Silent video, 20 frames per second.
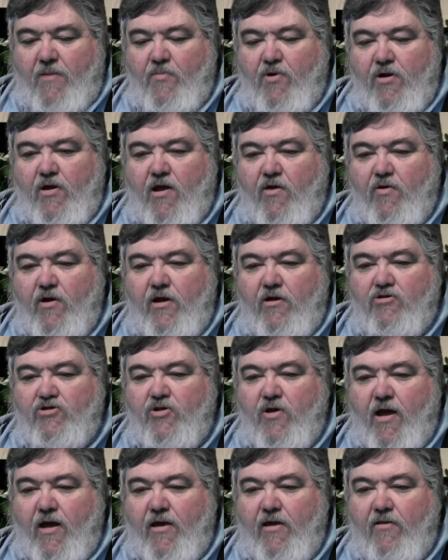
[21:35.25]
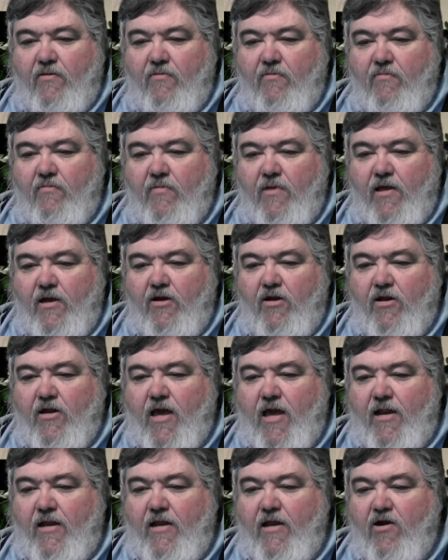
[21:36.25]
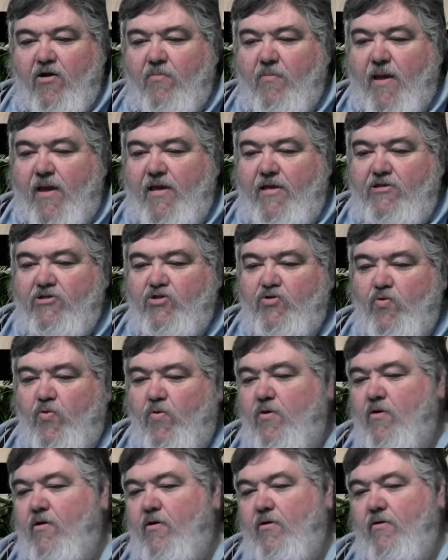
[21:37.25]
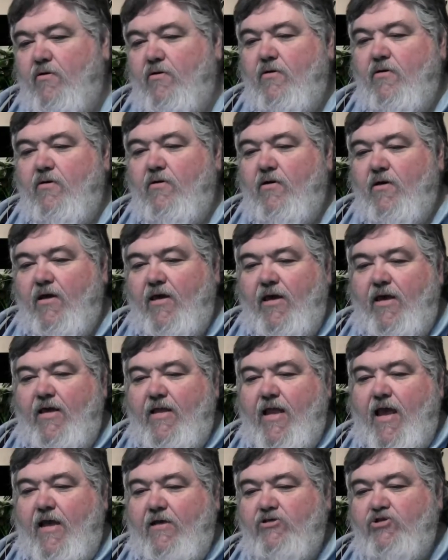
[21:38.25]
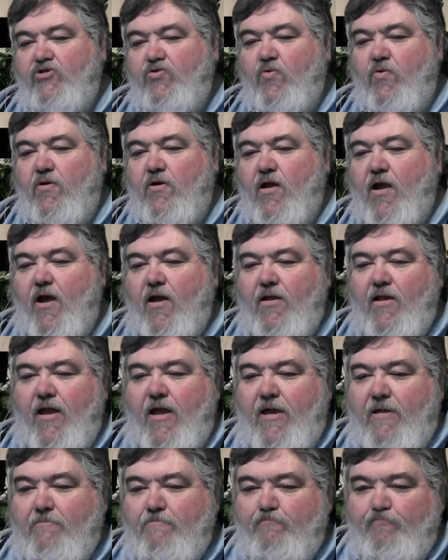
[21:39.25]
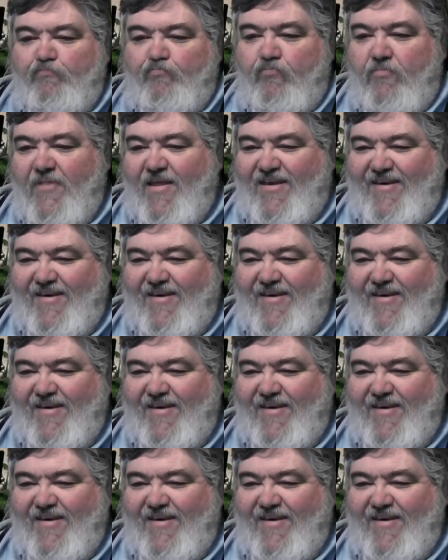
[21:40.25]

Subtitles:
I'm going to go here so I can look at it here in my e-sword, e-sword.net.